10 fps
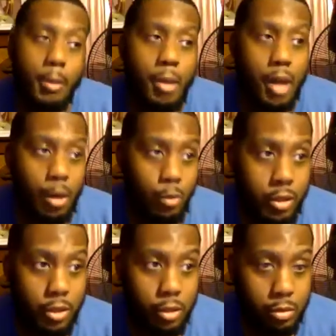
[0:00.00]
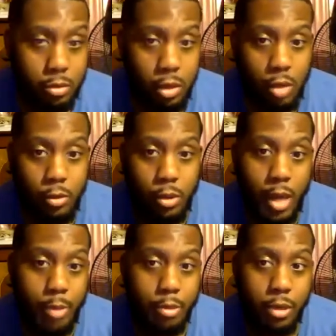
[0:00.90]
But I'm real
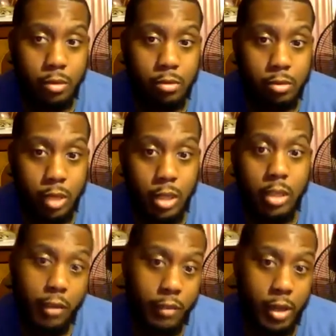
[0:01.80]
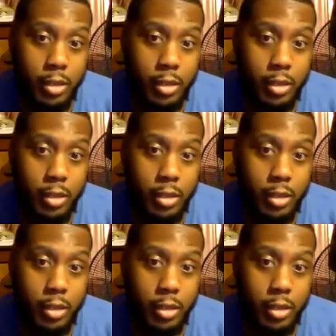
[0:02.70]
happy though that he like finally